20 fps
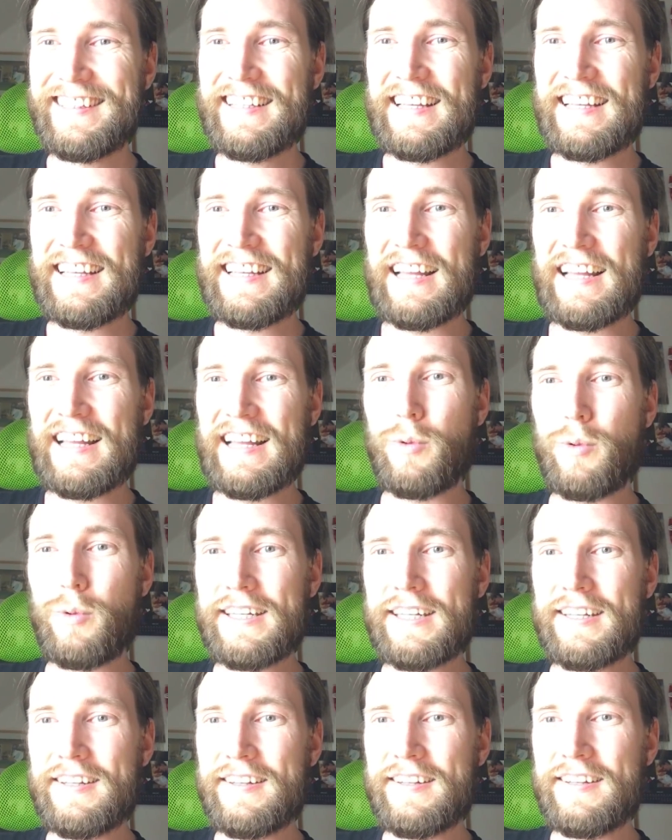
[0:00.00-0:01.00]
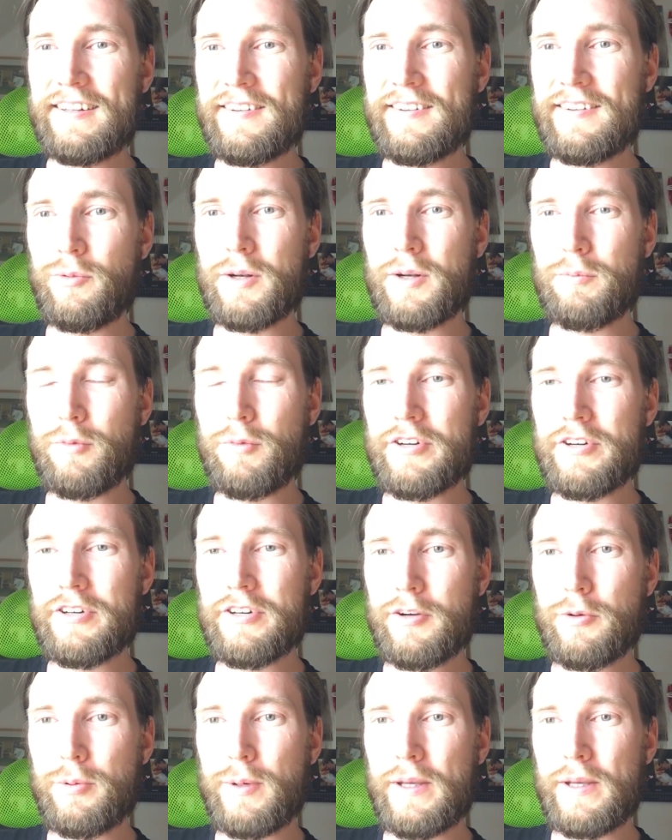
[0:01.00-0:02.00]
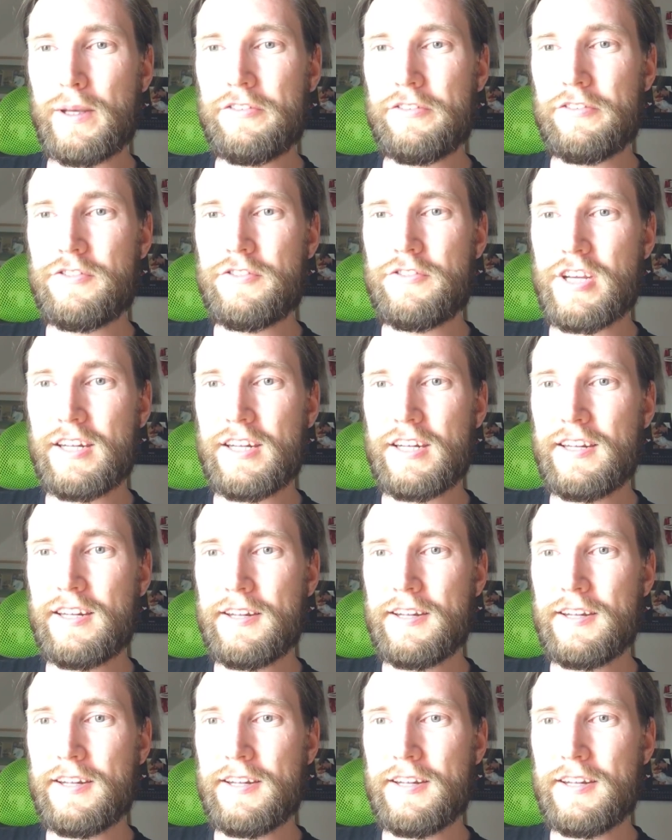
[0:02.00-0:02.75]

One more question.